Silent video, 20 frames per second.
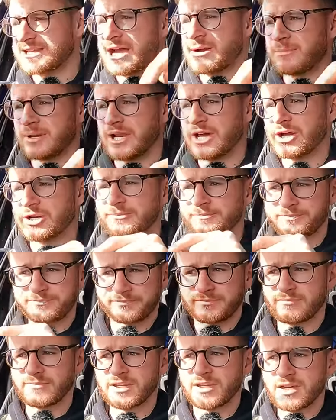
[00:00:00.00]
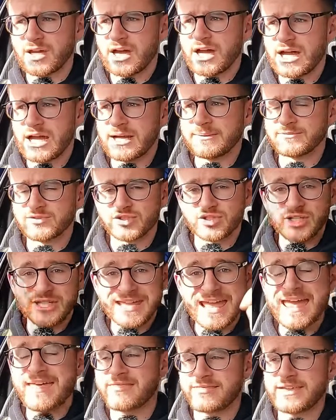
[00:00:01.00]
are down below. To
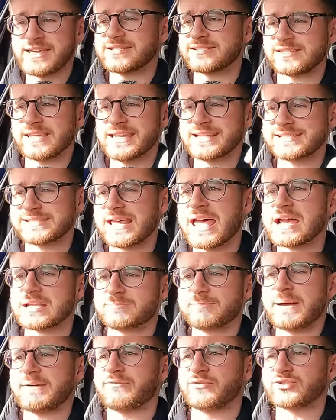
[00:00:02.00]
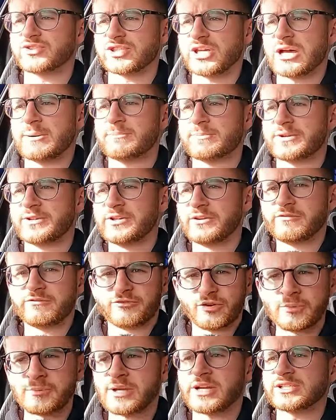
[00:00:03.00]
get this exact baffled sump
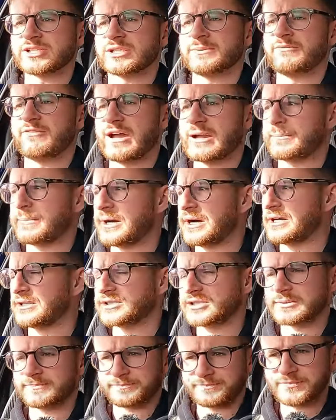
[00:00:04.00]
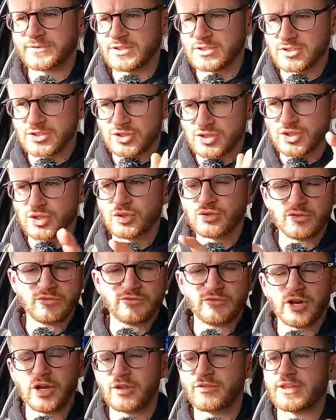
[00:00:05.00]
from Custom VAG Parts, do
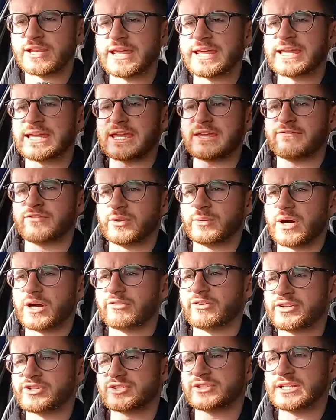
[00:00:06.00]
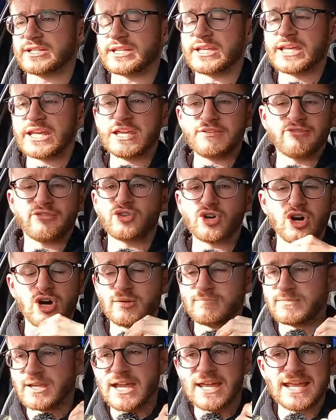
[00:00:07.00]
follow the link if you are interested. If you've
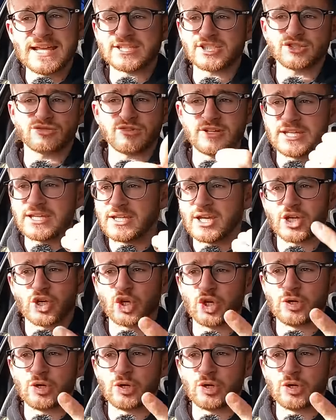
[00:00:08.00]
got an S3, a